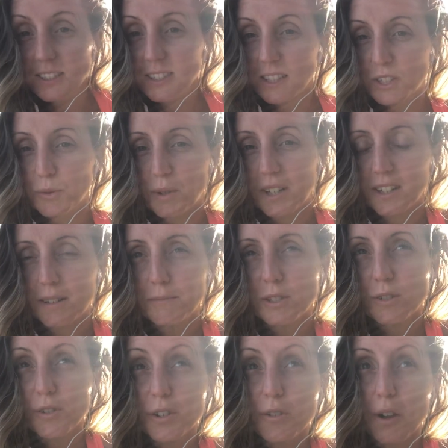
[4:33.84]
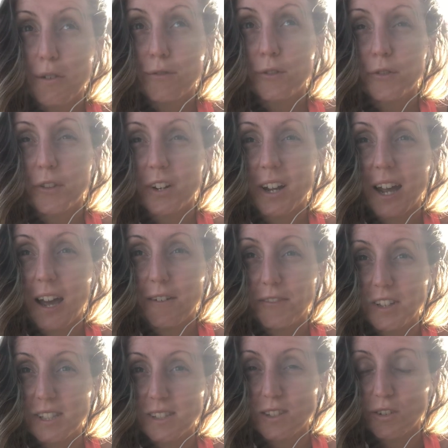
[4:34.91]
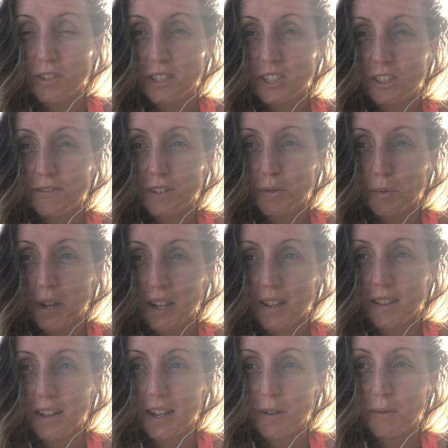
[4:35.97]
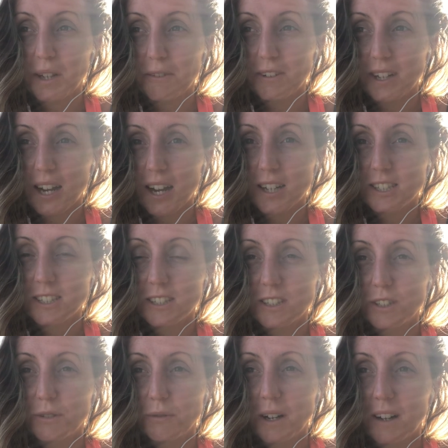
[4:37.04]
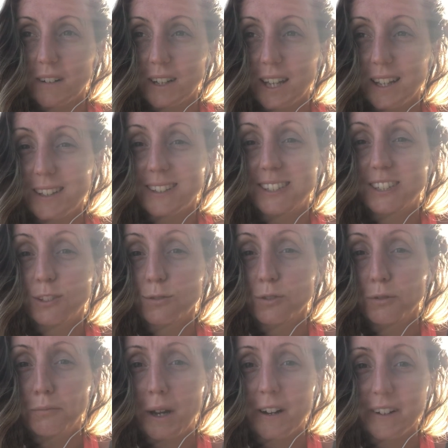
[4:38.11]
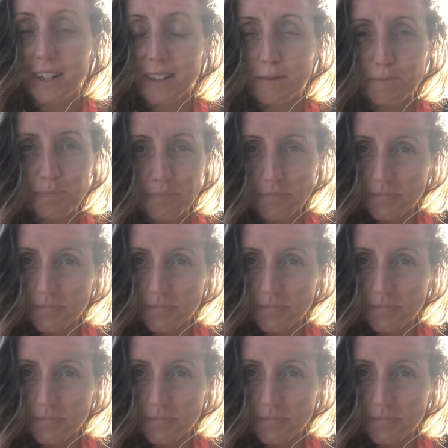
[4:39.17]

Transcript: such a way. And I'm so grateful that I have this knowledge of the way like we react to our kids through Marion.